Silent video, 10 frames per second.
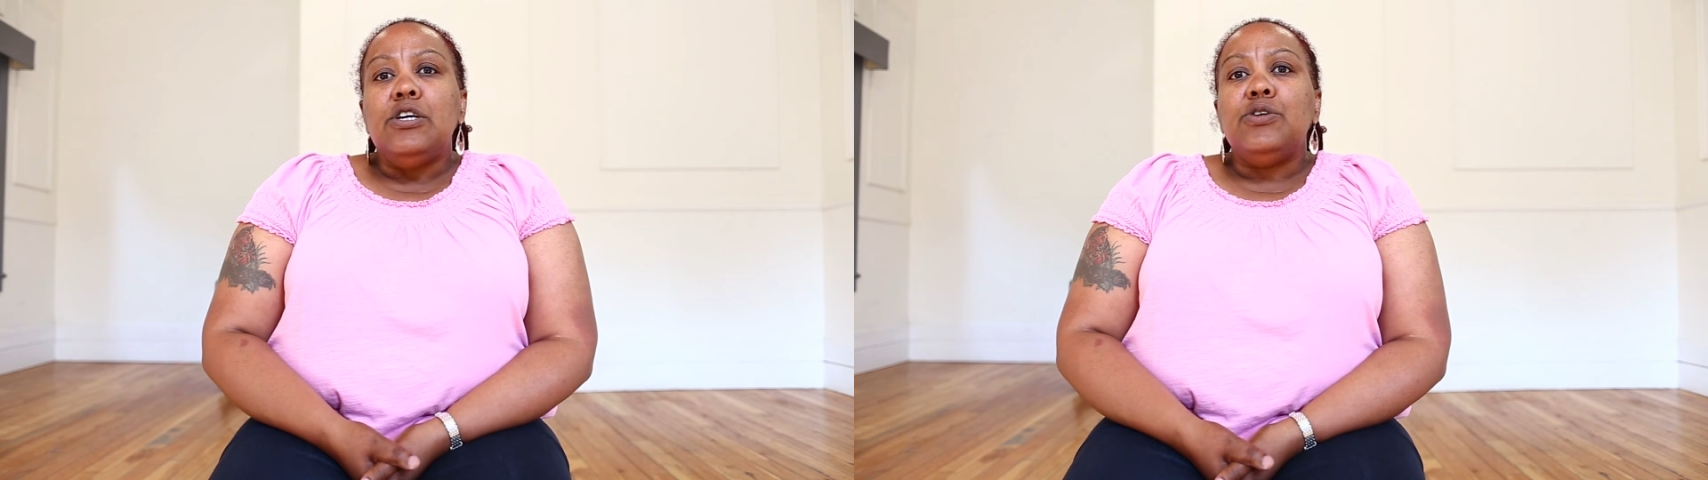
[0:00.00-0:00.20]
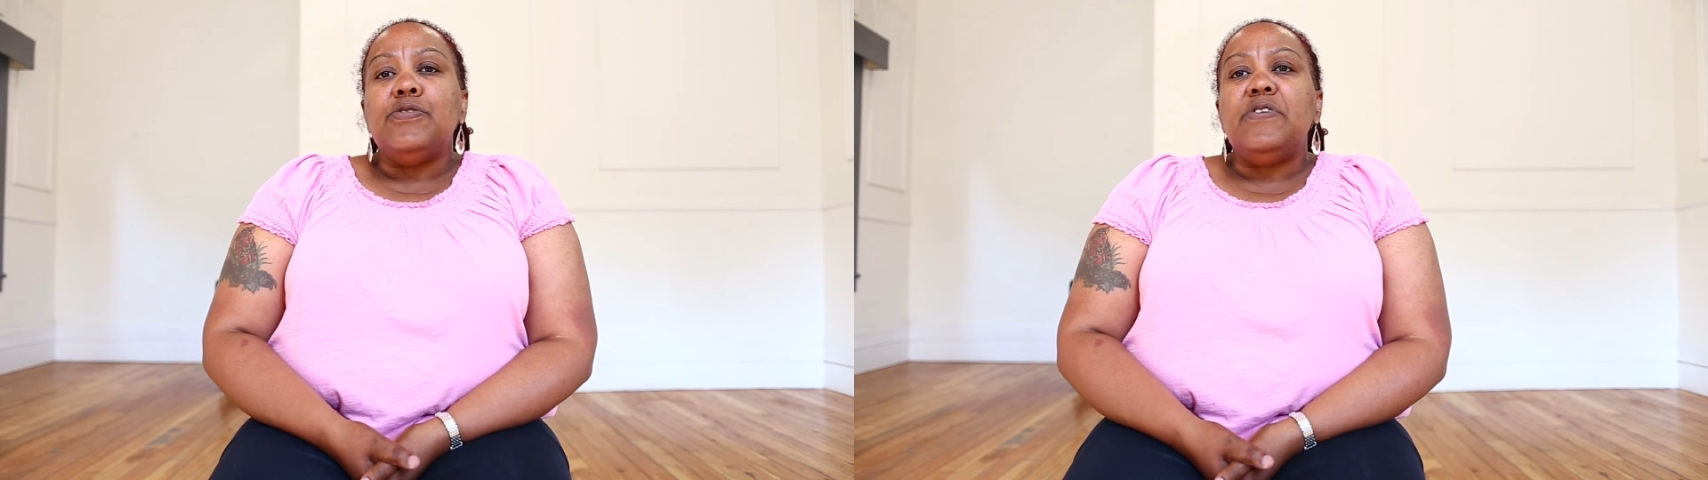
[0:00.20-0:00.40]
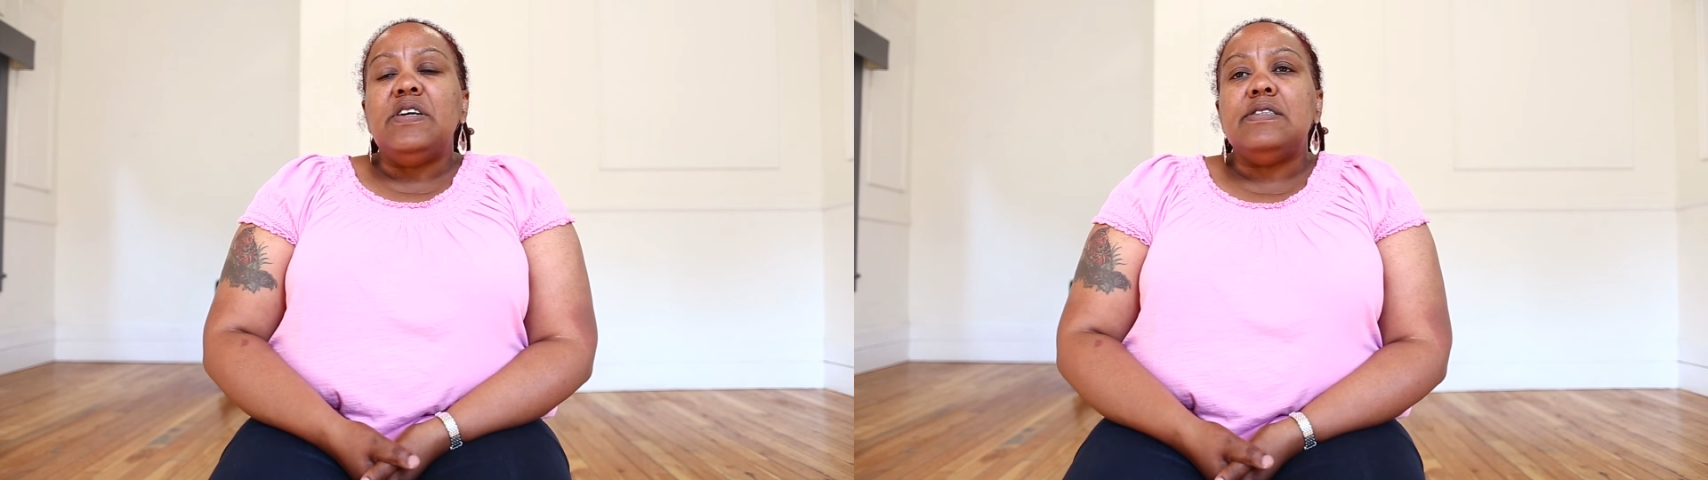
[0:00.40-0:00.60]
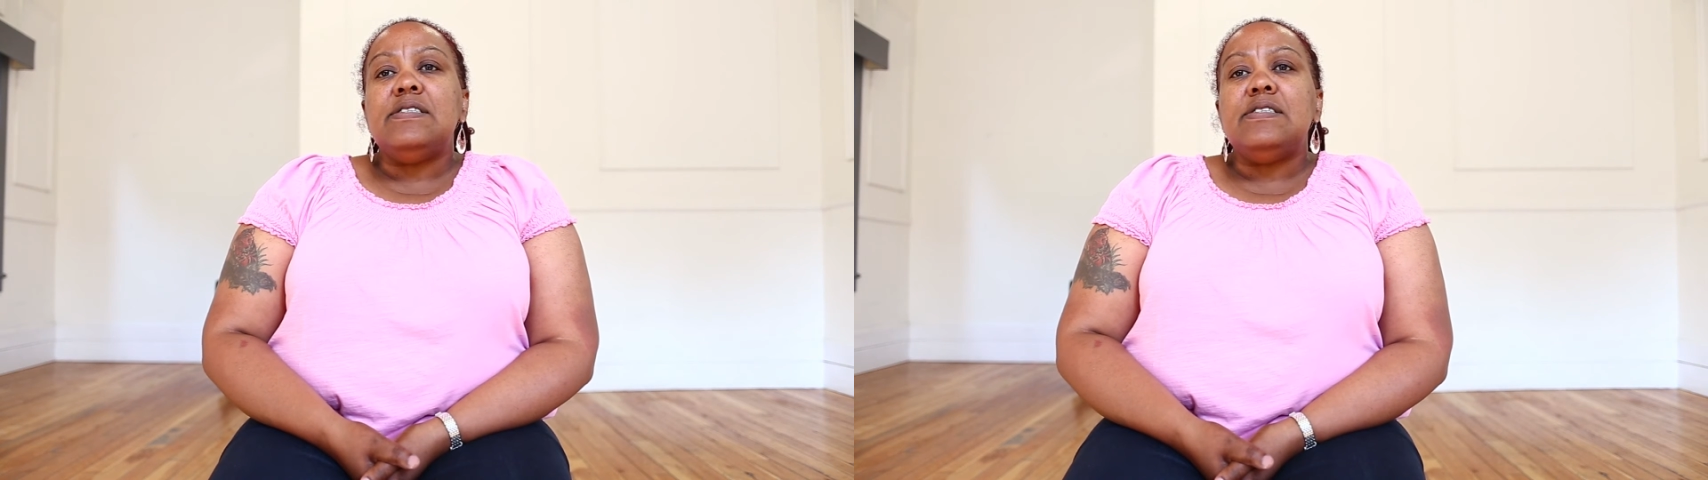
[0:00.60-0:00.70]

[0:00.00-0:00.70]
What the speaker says: to feel